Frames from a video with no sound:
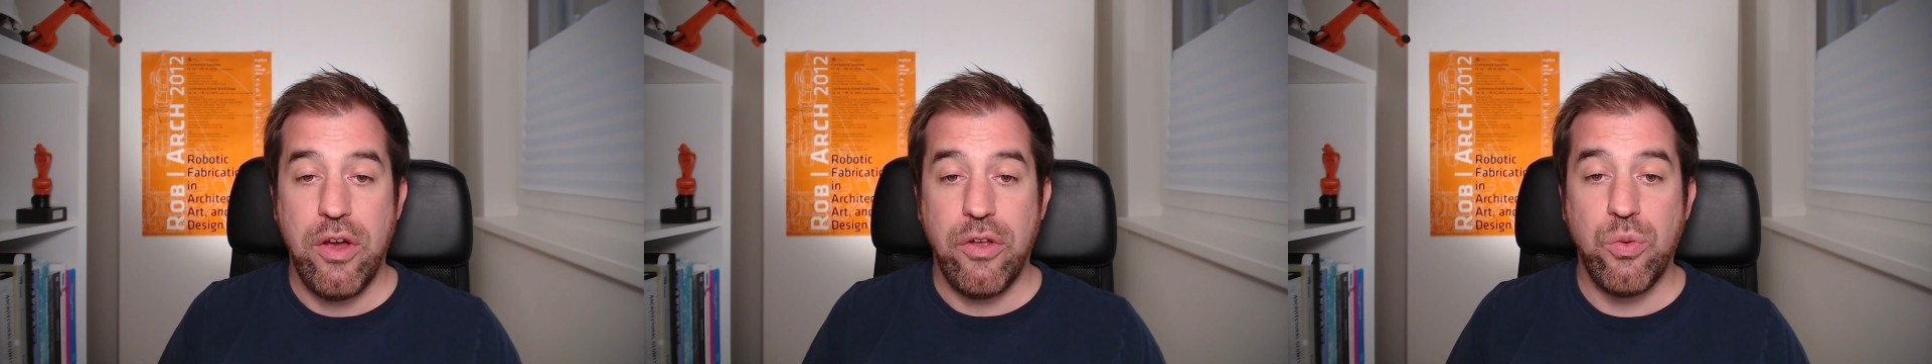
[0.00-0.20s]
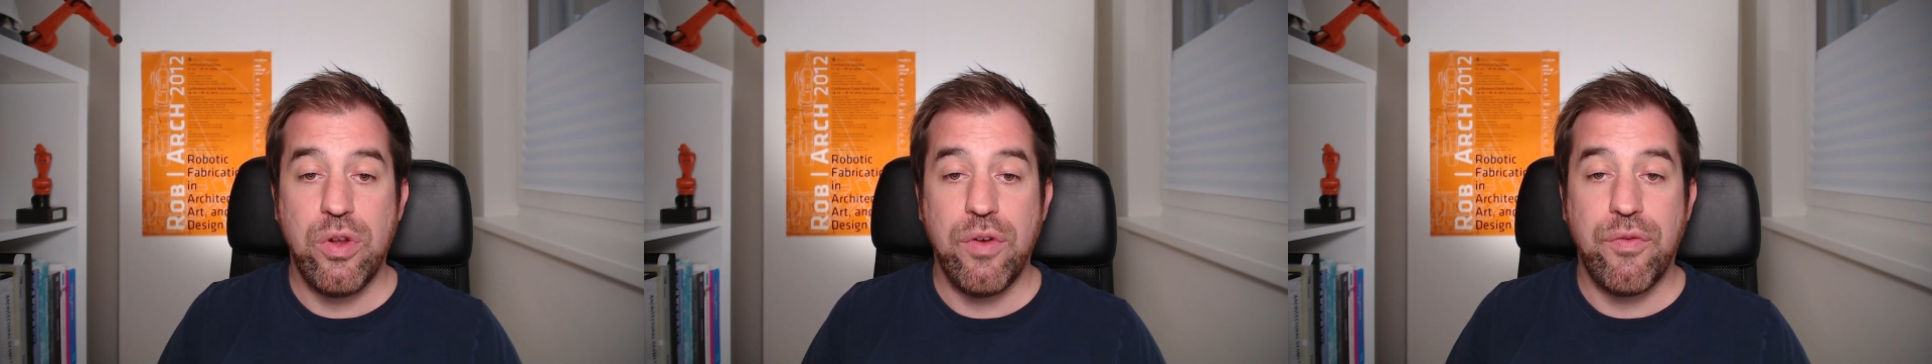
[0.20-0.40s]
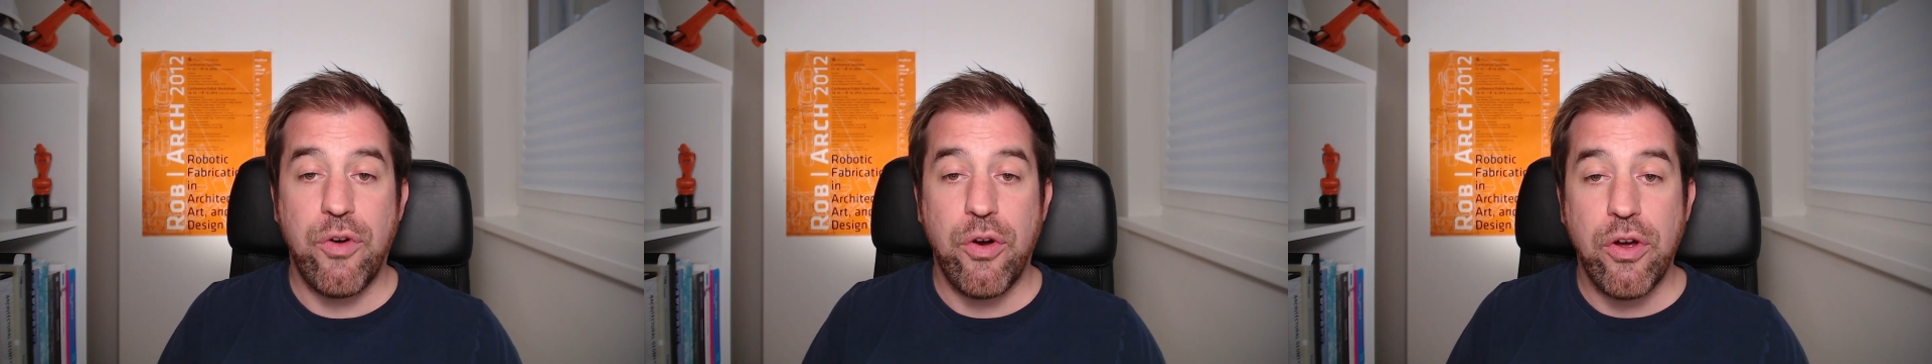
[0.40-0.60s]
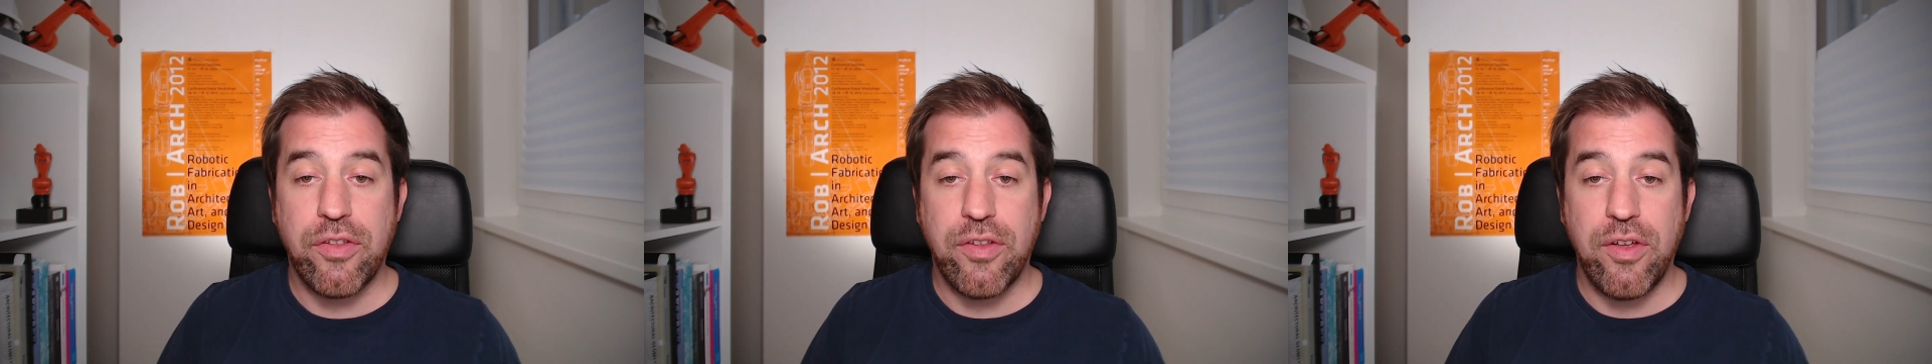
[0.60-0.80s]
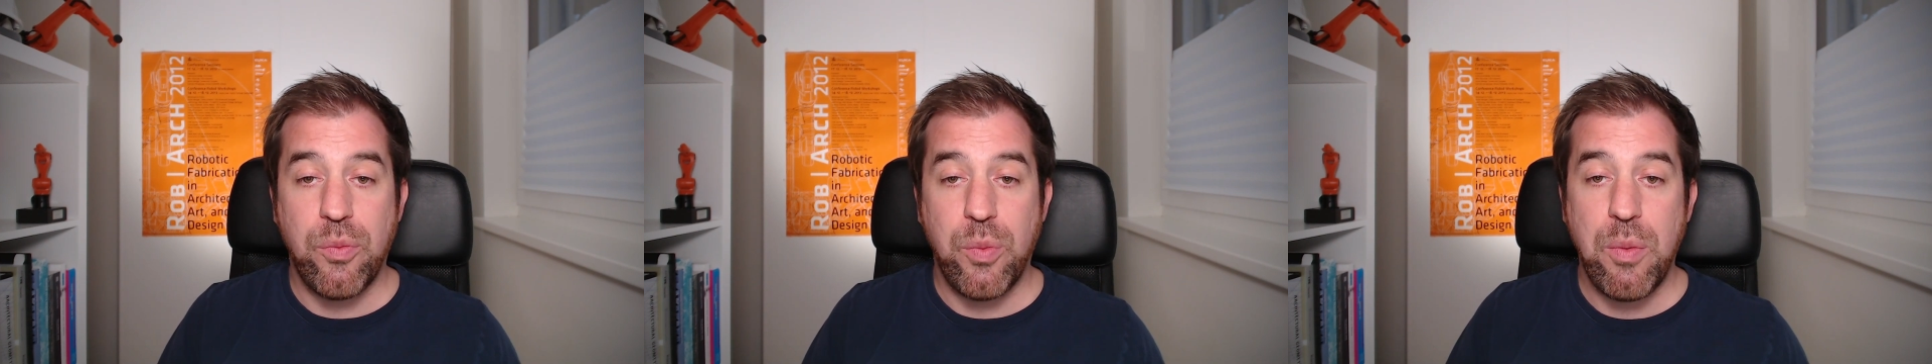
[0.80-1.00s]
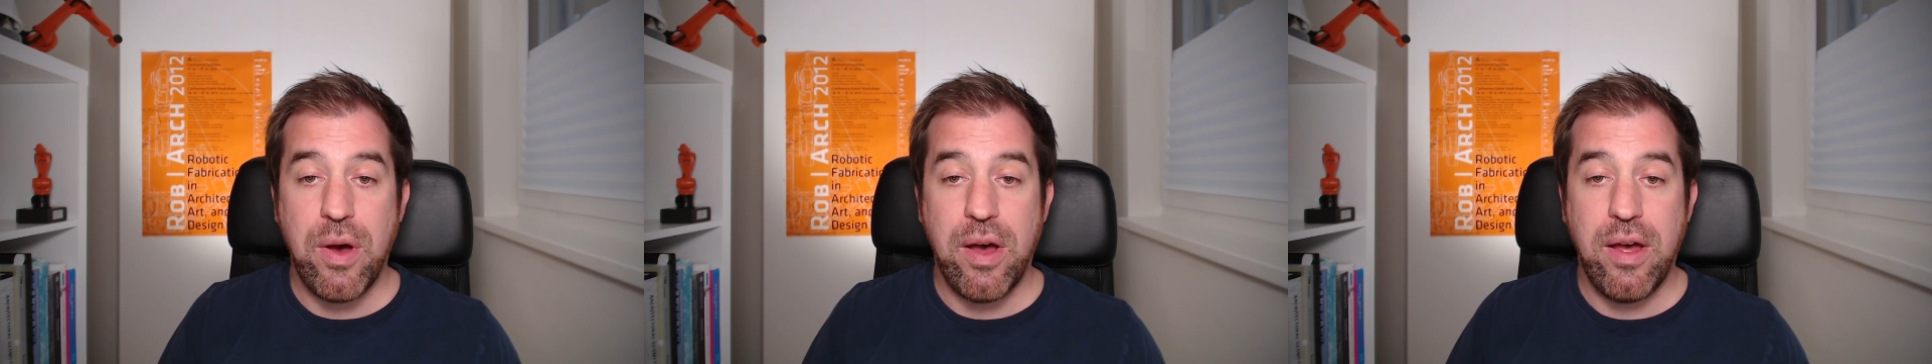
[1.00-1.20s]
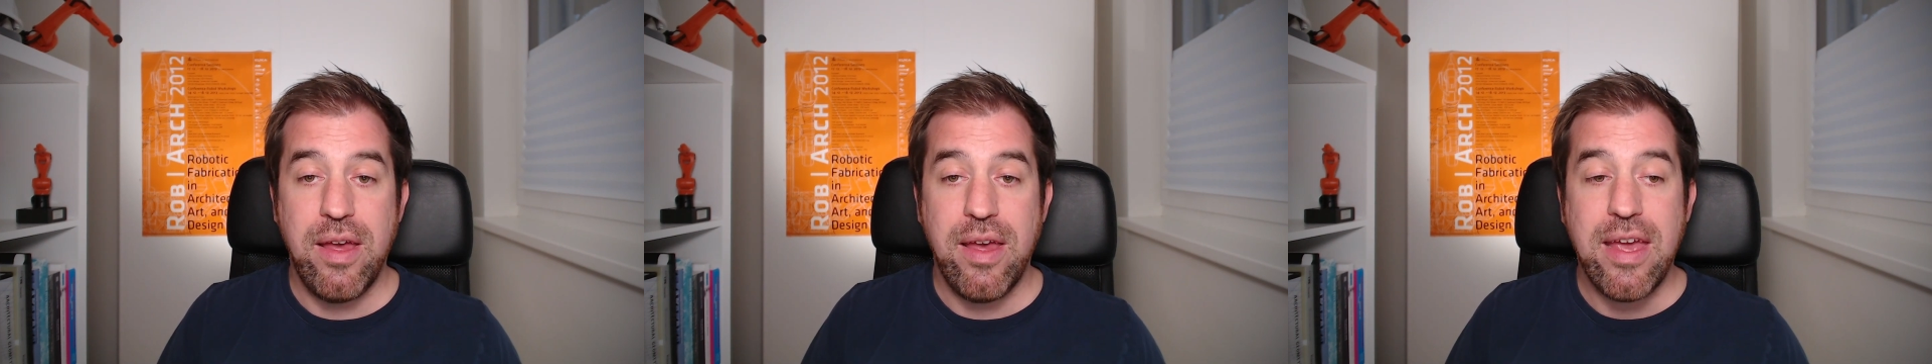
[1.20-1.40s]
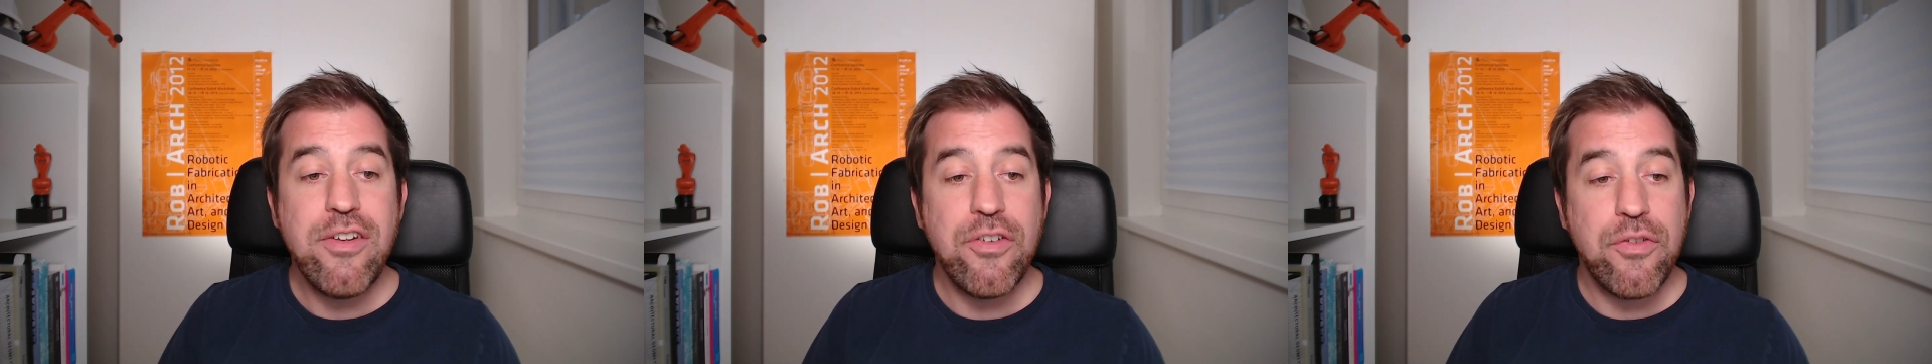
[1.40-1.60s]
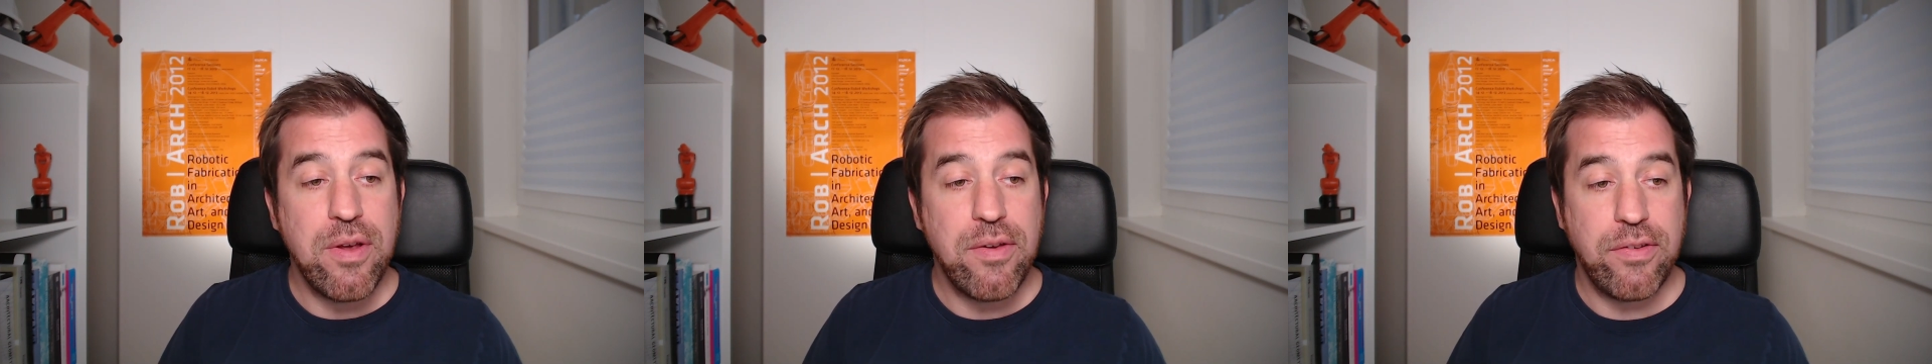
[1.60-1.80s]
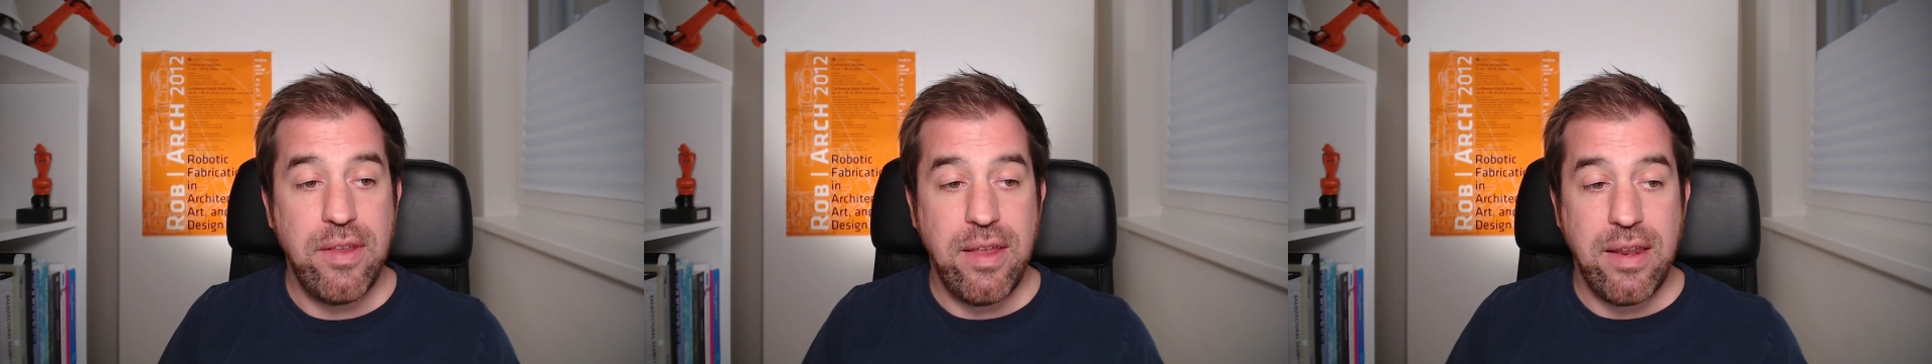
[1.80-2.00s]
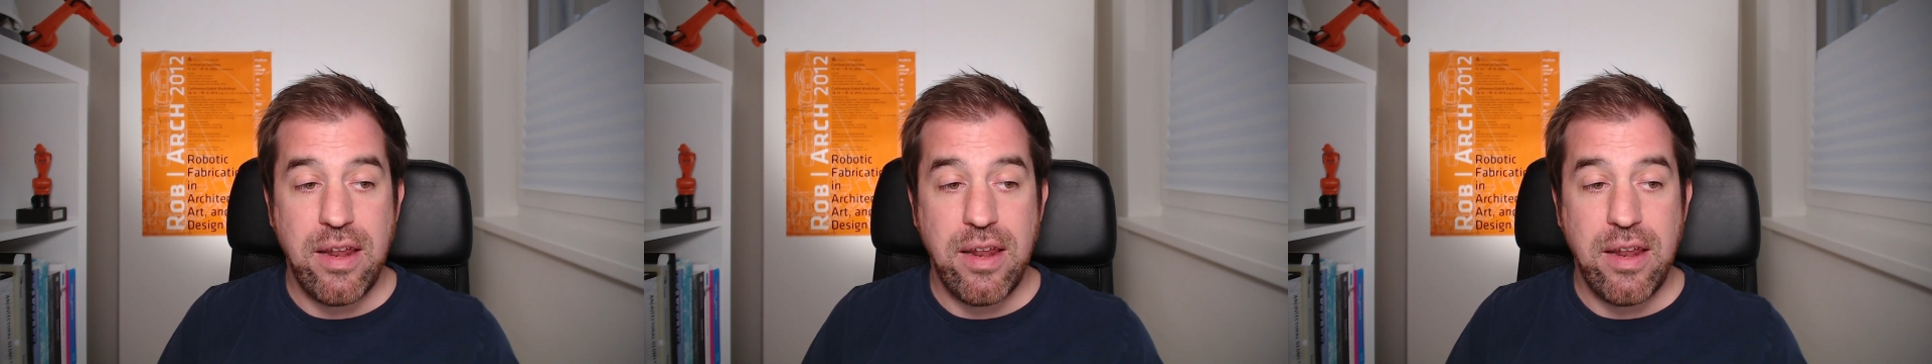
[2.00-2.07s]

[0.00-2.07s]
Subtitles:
do the work that we were interested in.